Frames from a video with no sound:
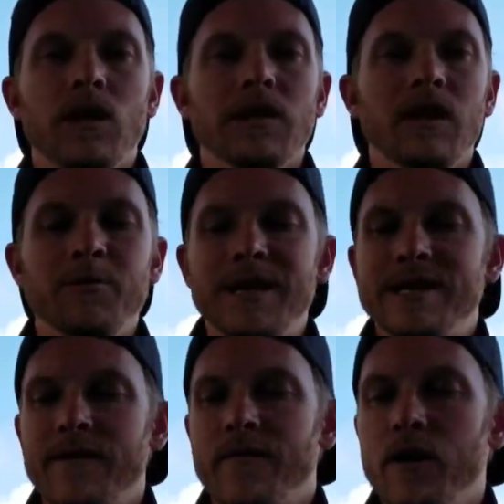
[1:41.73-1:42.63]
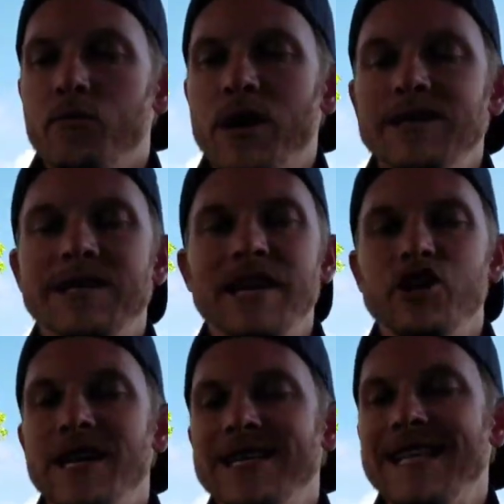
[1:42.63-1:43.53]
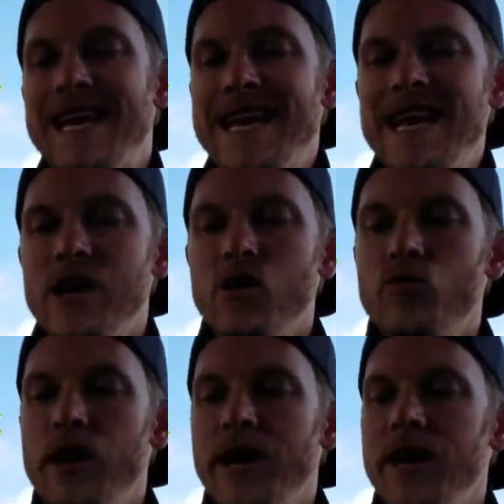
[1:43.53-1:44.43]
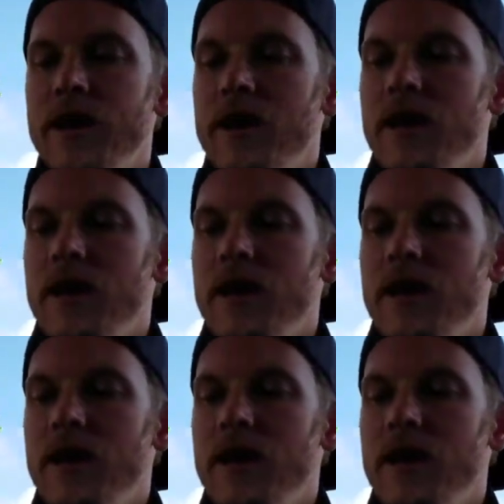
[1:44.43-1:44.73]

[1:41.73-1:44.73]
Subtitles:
a little bit different presentation is the Neko rig.